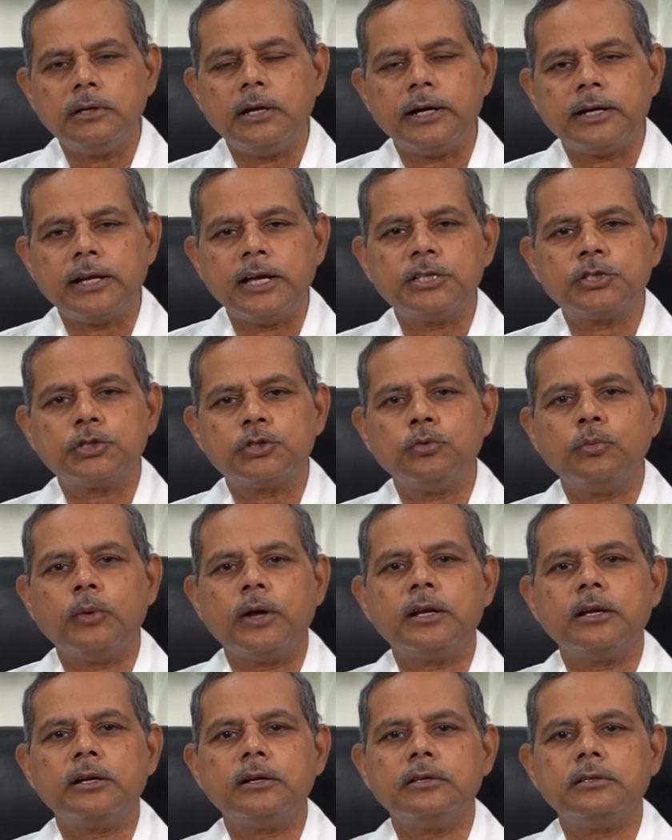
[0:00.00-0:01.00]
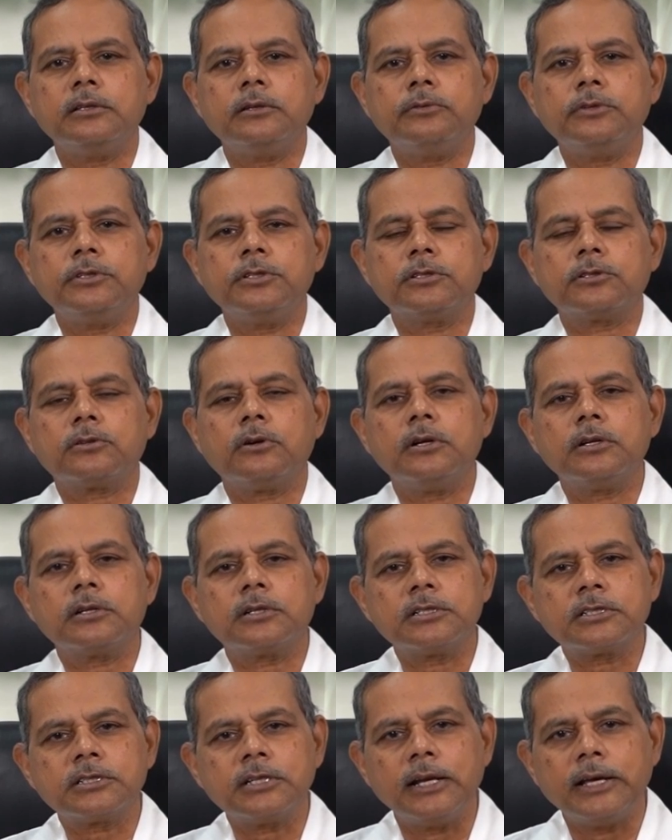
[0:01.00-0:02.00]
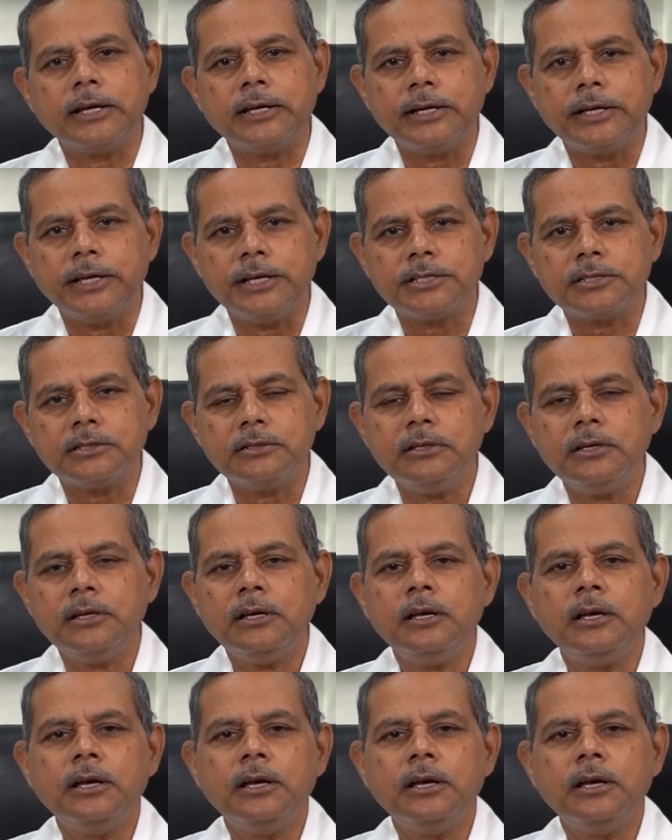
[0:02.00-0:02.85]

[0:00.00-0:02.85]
attach to one another, which is called crystal aggregation,